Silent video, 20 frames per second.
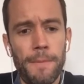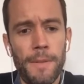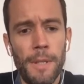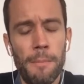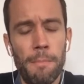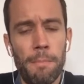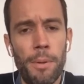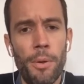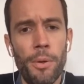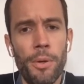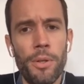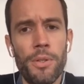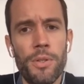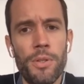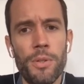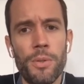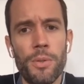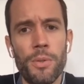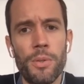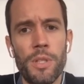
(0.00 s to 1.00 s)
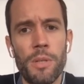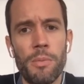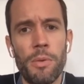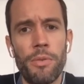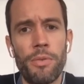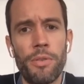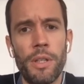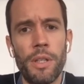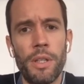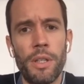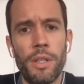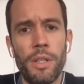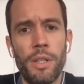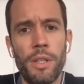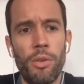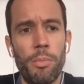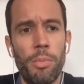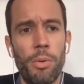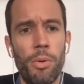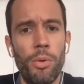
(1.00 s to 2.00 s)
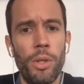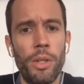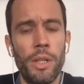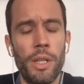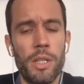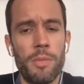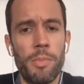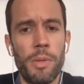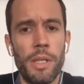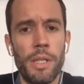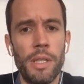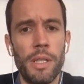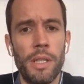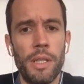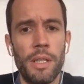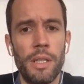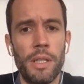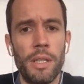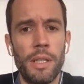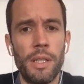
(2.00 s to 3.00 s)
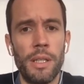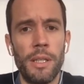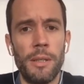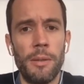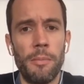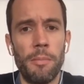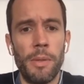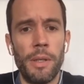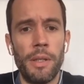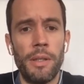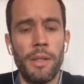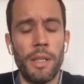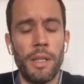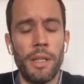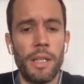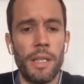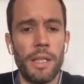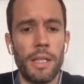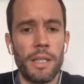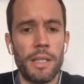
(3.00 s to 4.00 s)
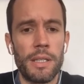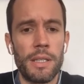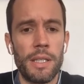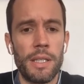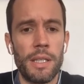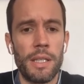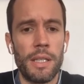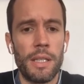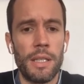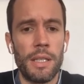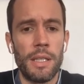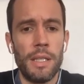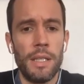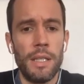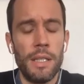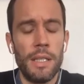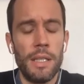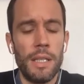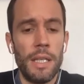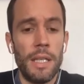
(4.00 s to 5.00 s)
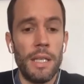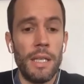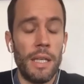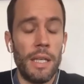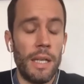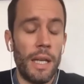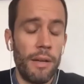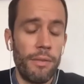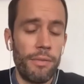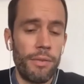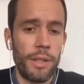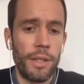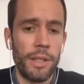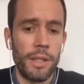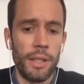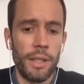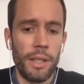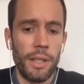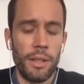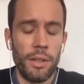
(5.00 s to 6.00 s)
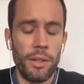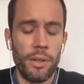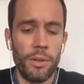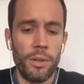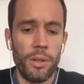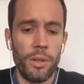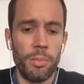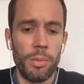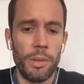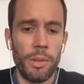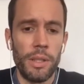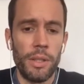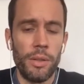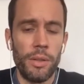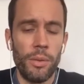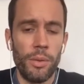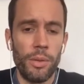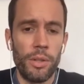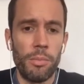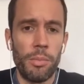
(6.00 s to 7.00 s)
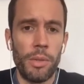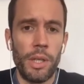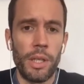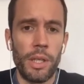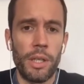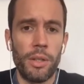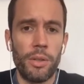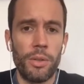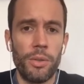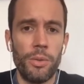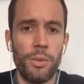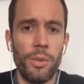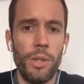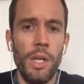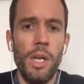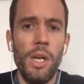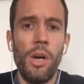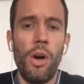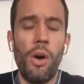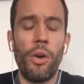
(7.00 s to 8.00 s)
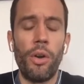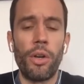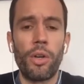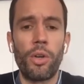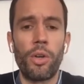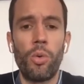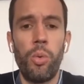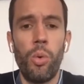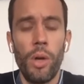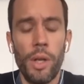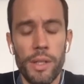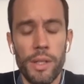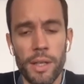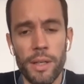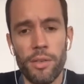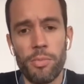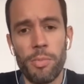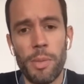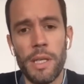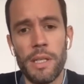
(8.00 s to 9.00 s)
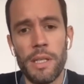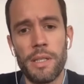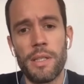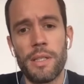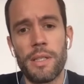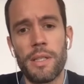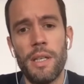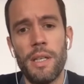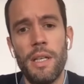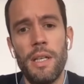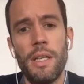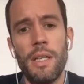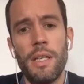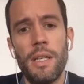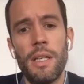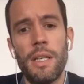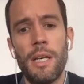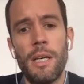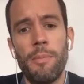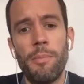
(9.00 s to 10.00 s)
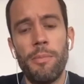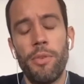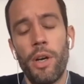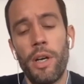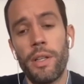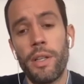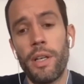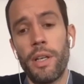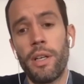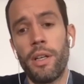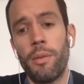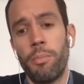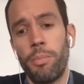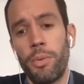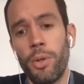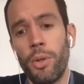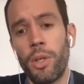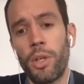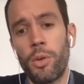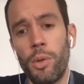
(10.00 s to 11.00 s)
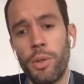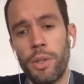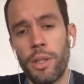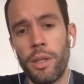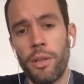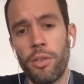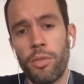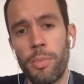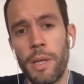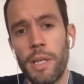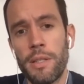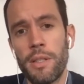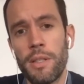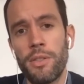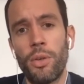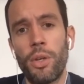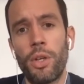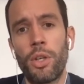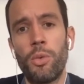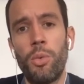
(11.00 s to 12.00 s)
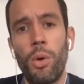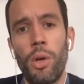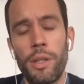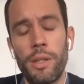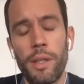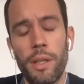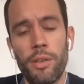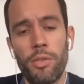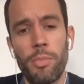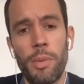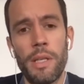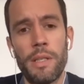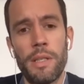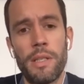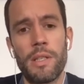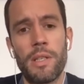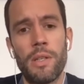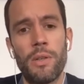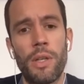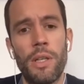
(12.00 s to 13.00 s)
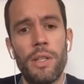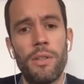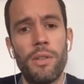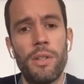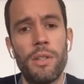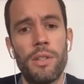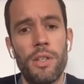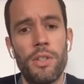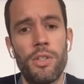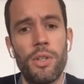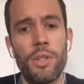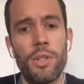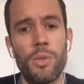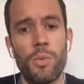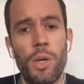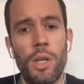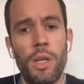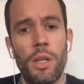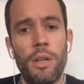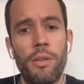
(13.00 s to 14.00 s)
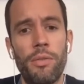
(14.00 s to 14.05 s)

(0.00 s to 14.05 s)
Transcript: point to some of the reporting that's been done by think tanks in Africa, in Europe, and in North America, who on a qualitative basis, rather than a purely quantitative basis, on a qualitative basis, look into this issue as well and have